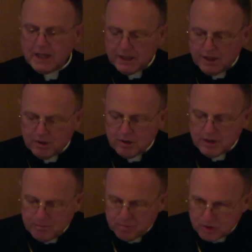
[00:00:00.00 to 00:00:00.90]
Another
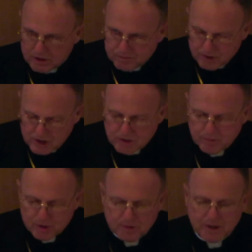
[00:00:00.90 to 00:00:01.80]
important
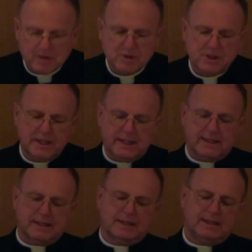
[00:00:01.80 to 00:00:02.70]
principle to understand